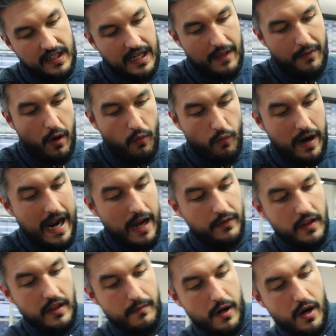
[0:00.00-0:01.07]
I'm not
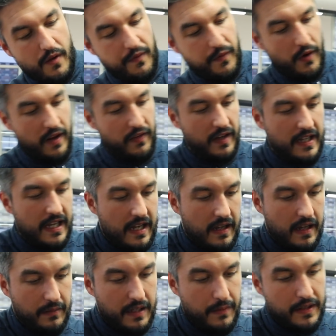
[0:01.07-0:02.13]
rounding them off or anything like that.
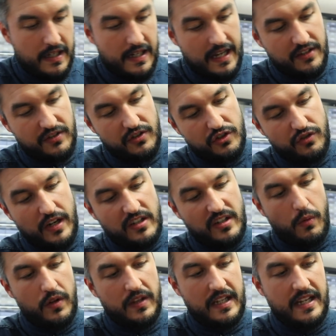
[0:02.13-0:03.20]
I'm keeping it nice and straight, so
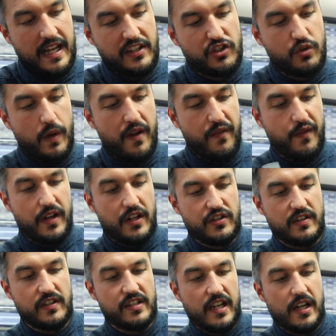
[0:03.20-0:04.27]
I want that nice square finish
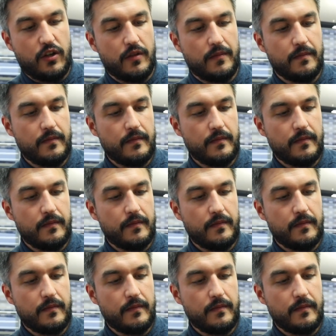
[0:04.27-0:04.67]
to this haircut.